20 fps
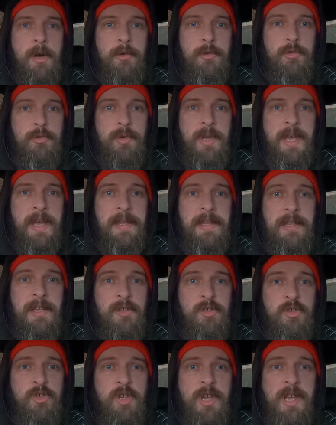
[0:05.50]
how you
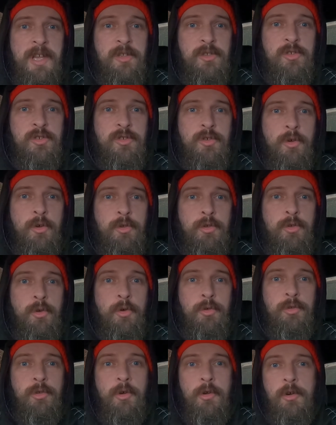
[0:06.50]
can change the
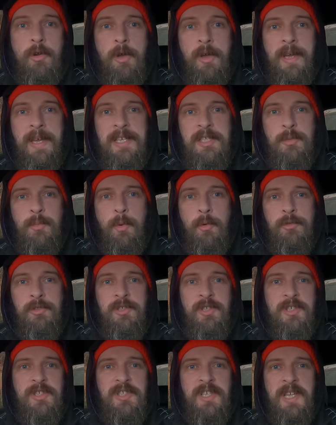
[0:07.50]
throttle response
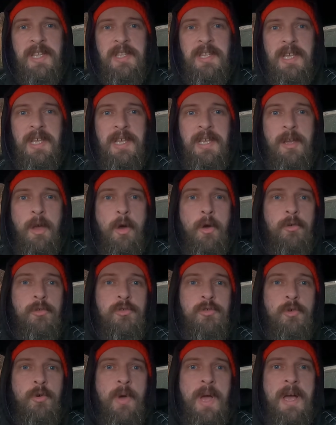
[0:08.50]
setting
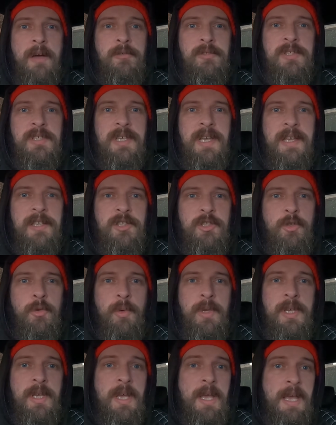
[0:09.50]
on your Audi
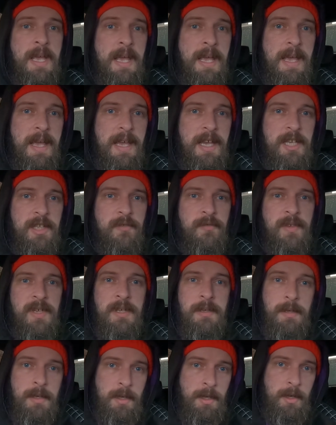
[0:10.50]
S3 8V.